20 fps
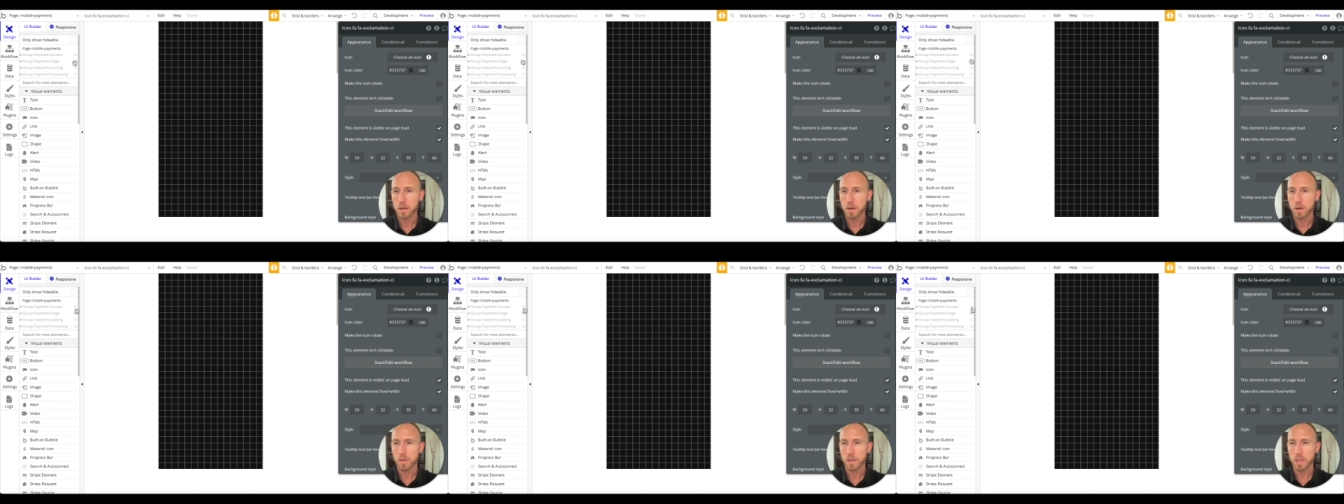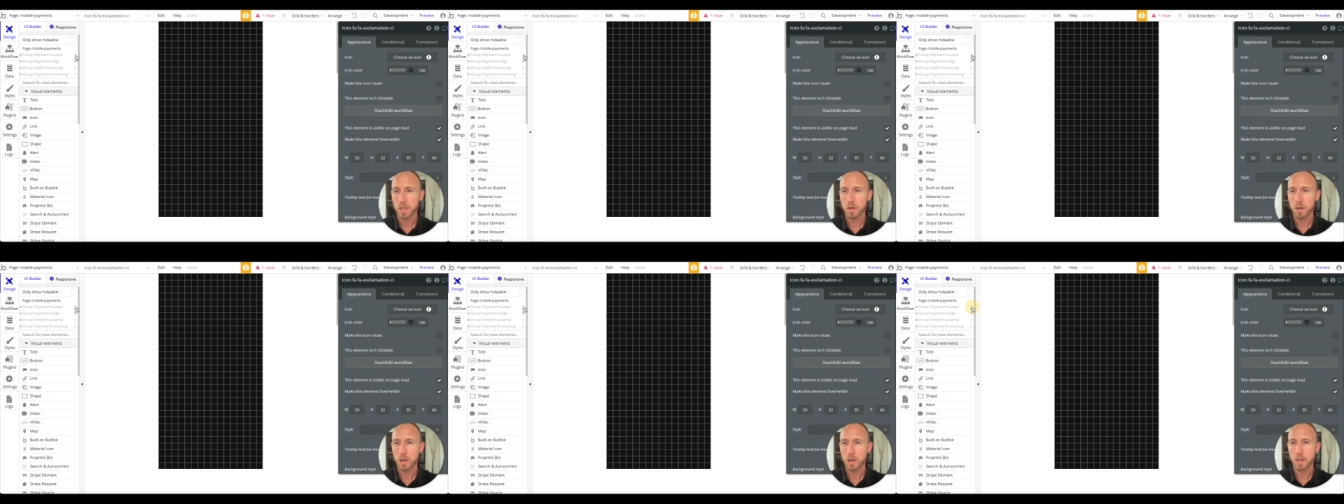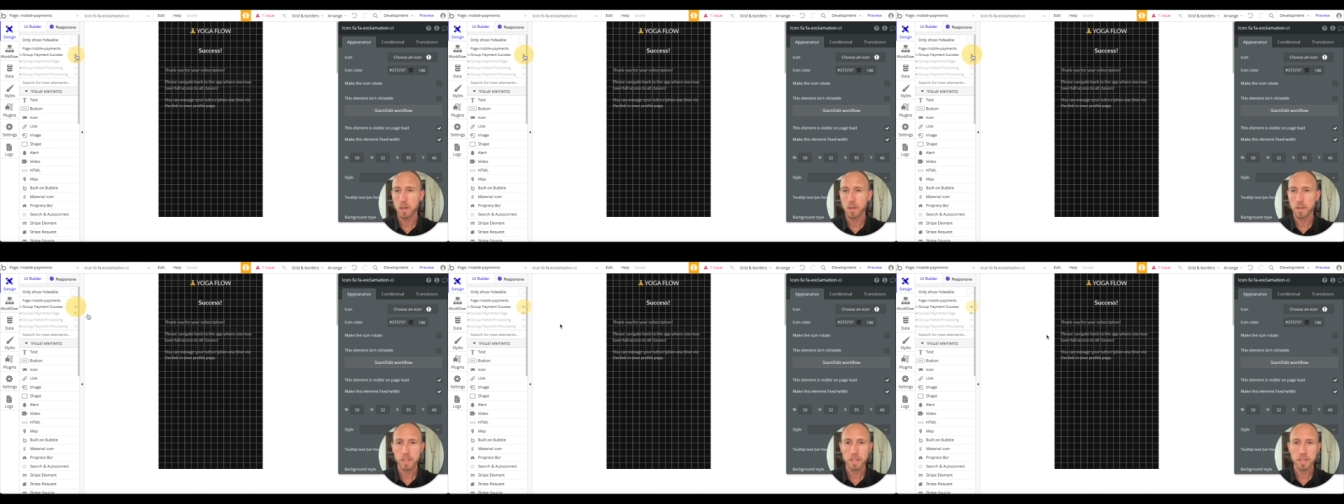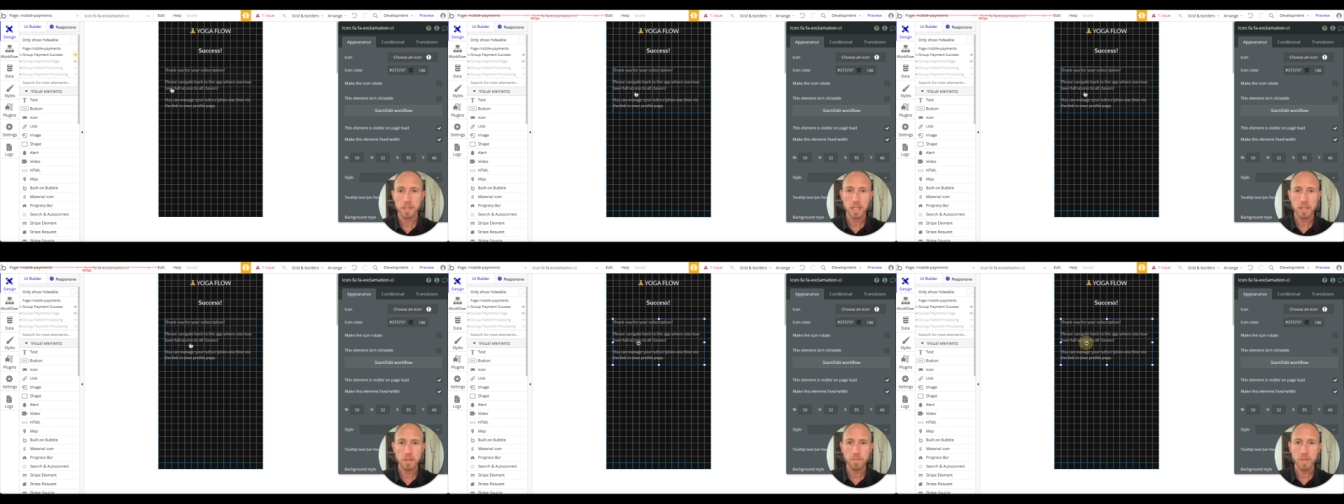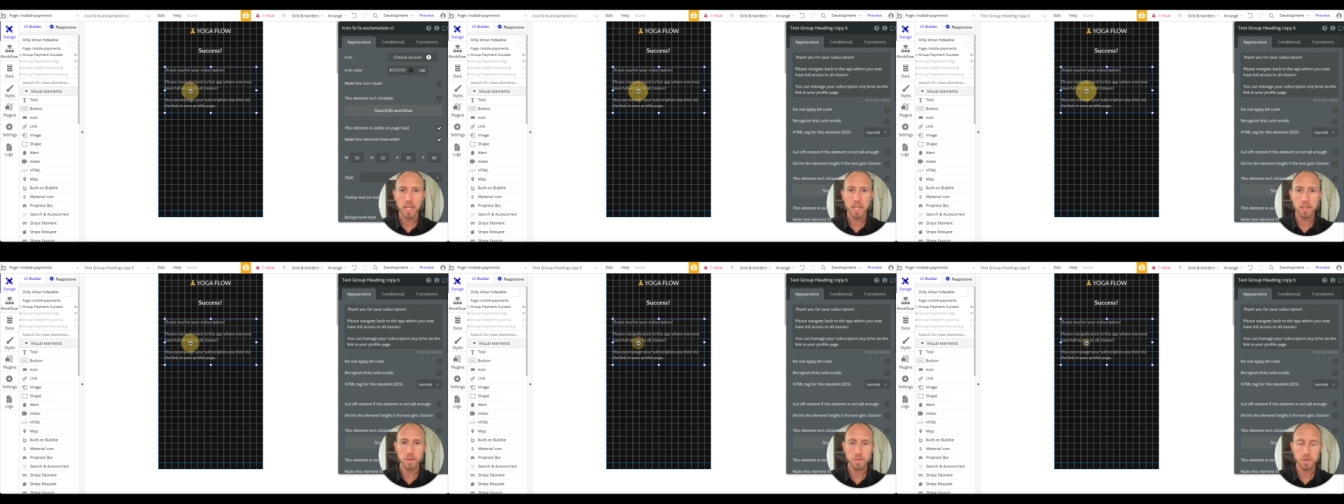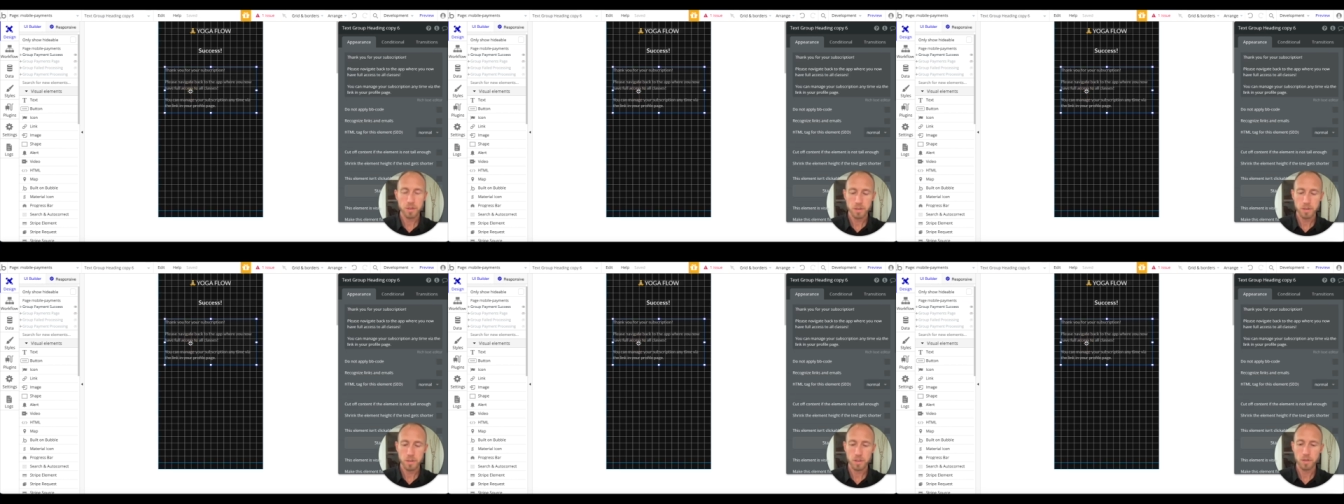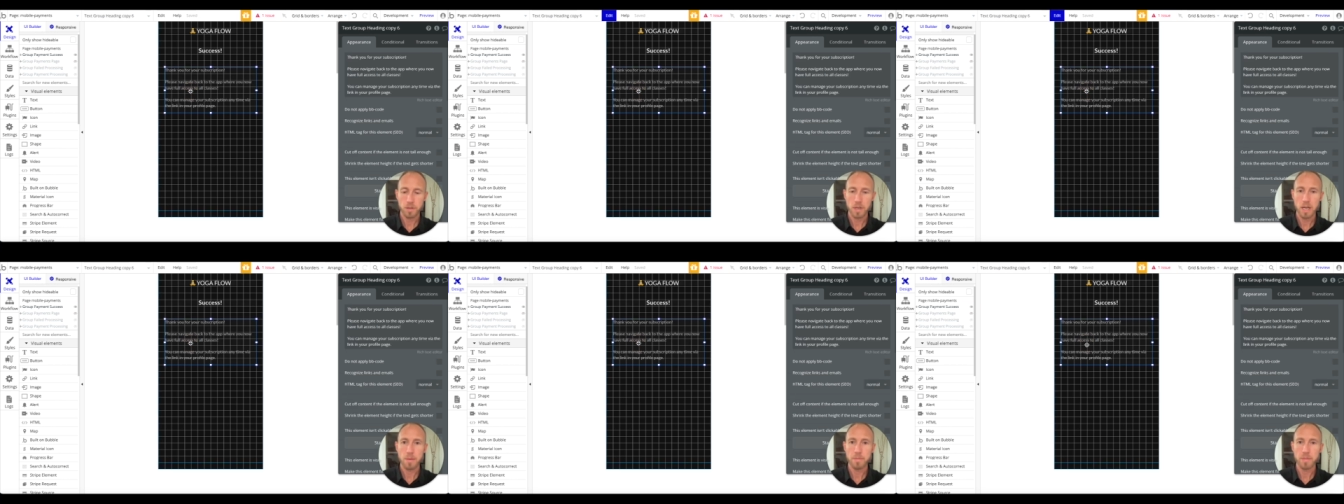over here on our success page I'm just going to
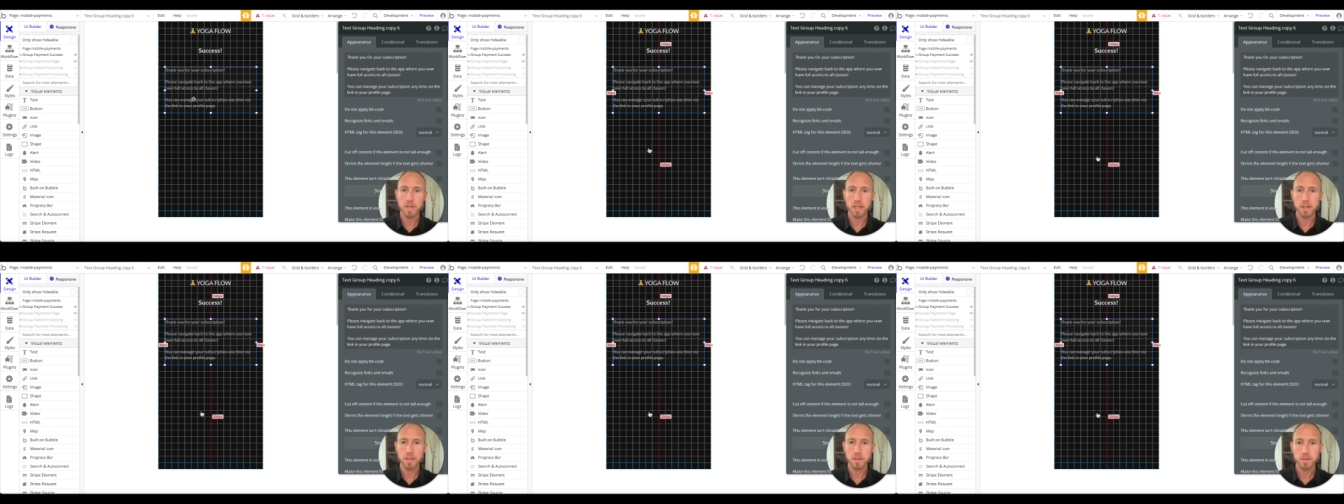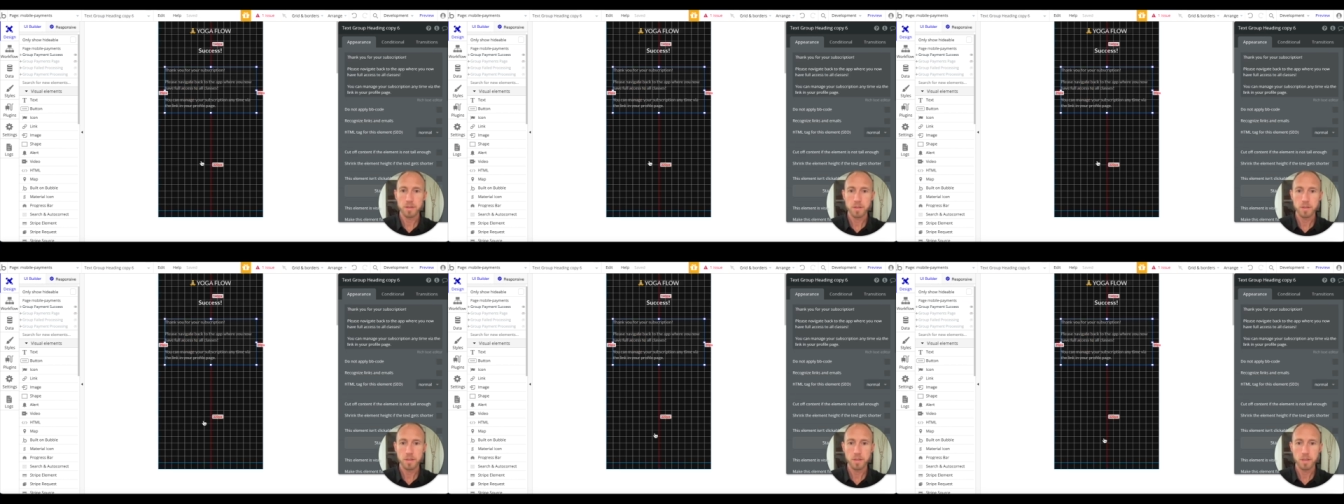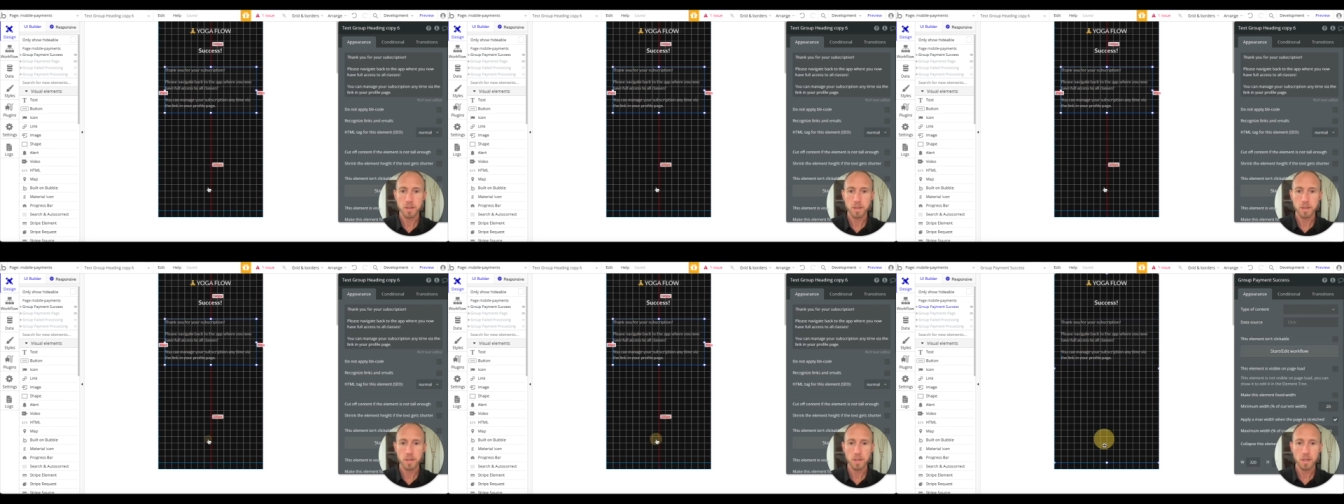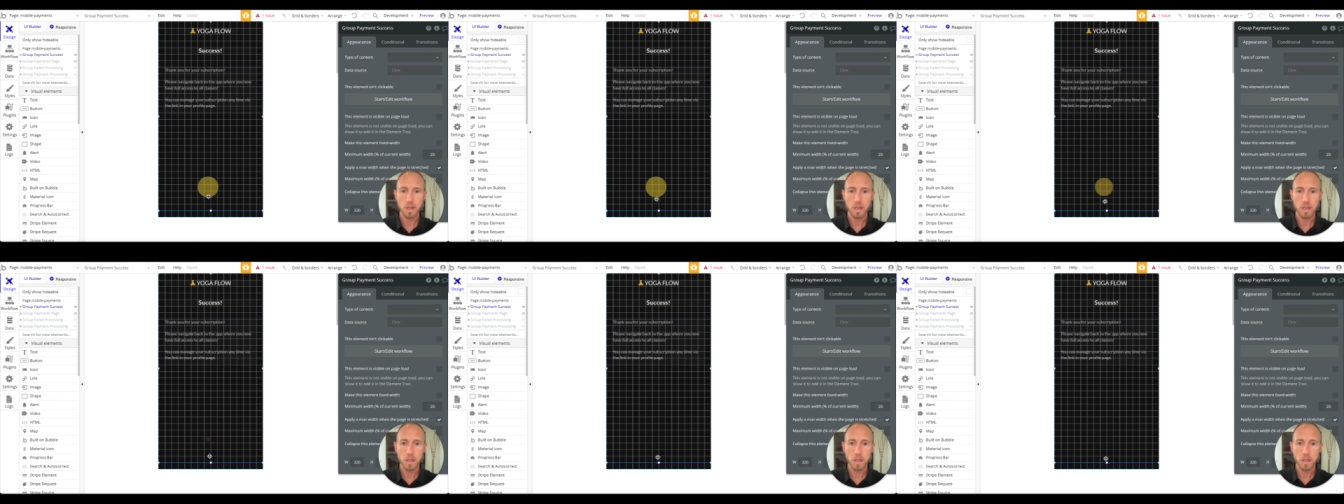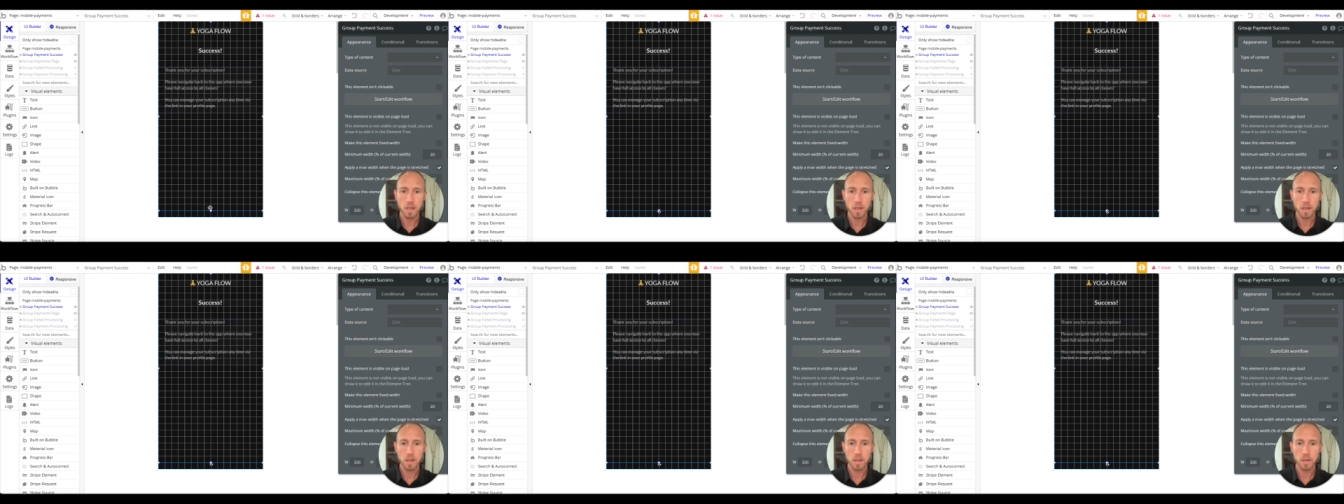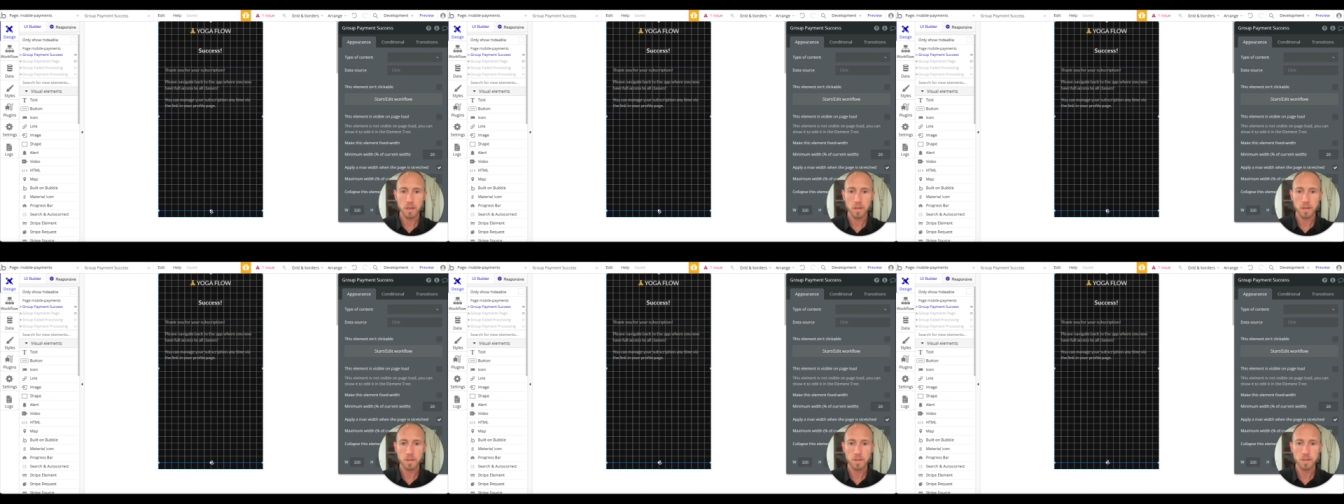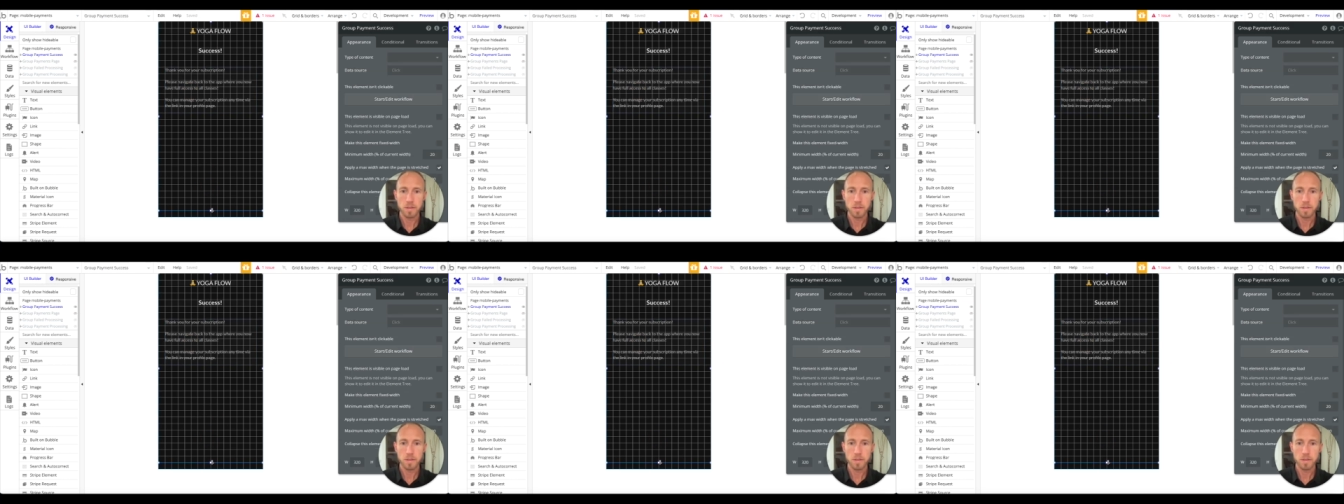grab this and